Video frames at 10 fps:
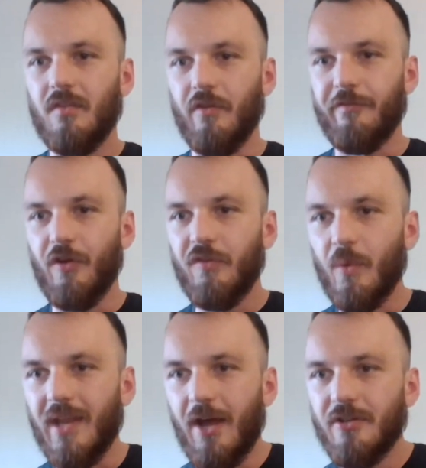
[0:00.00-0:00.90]
So
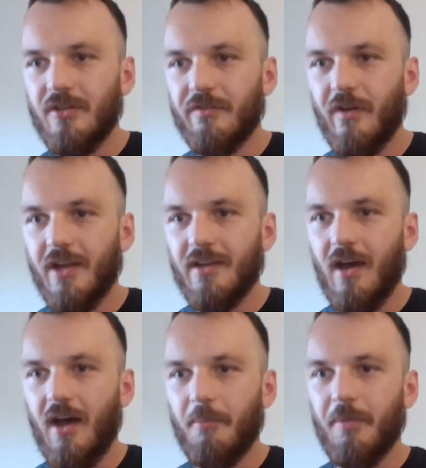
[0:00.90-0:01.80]
first one, how do you divide
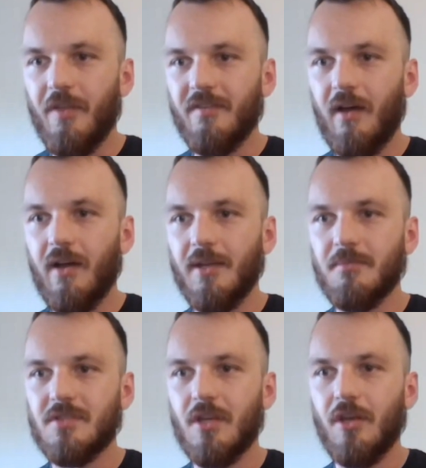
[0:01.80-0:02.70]
up the
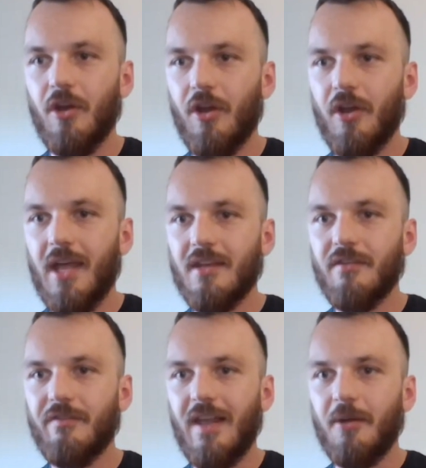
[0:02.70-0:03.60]
time to learn
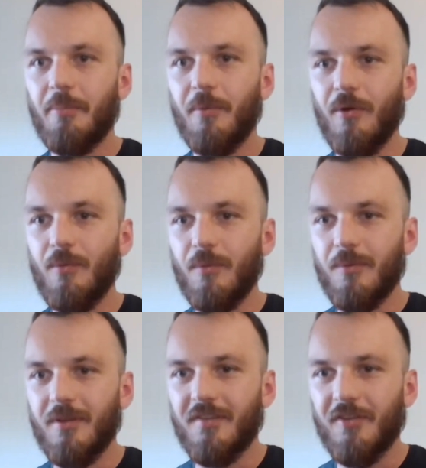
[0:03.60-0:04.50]
and develop? Oh,
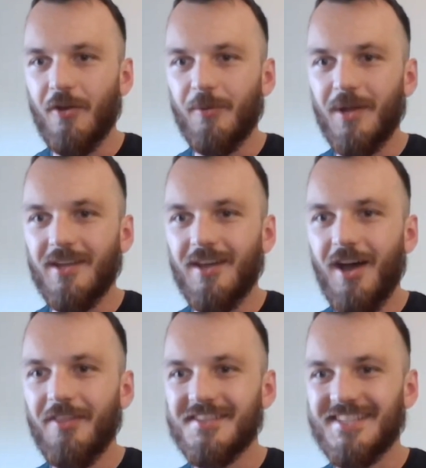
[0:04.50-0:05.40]
it's going away.
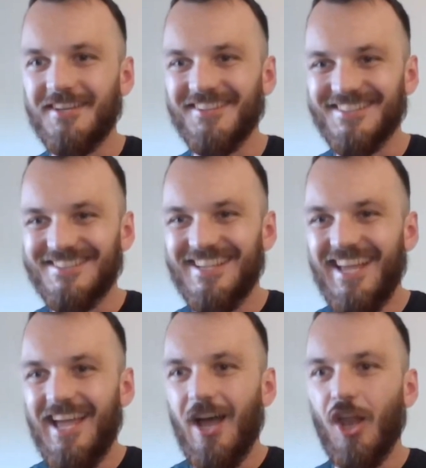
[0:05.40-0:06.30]
Other skills
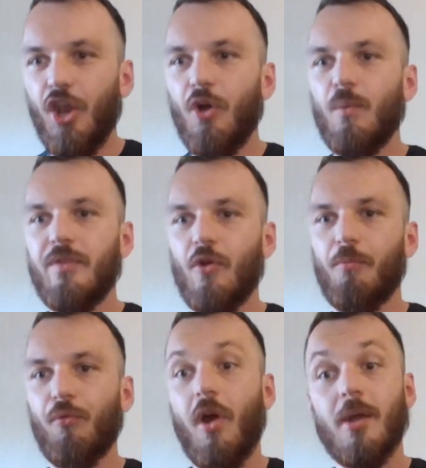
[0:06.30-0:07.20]
along with
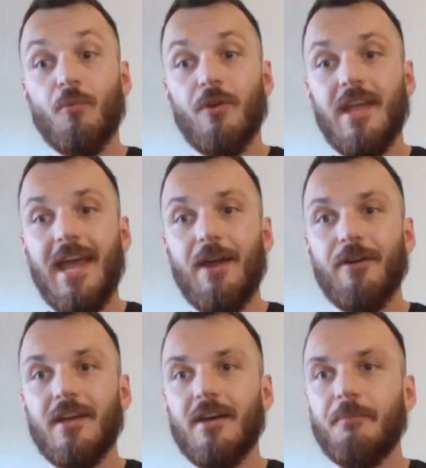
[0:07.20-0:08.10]
your primary
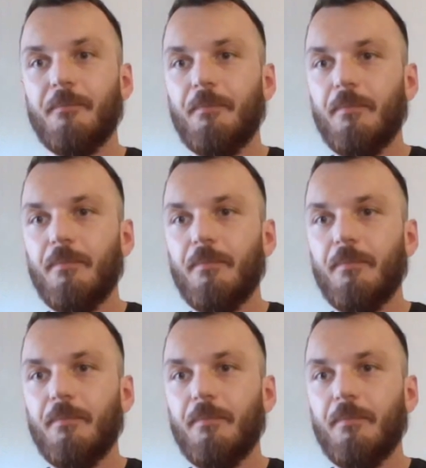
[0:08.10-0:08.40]
area.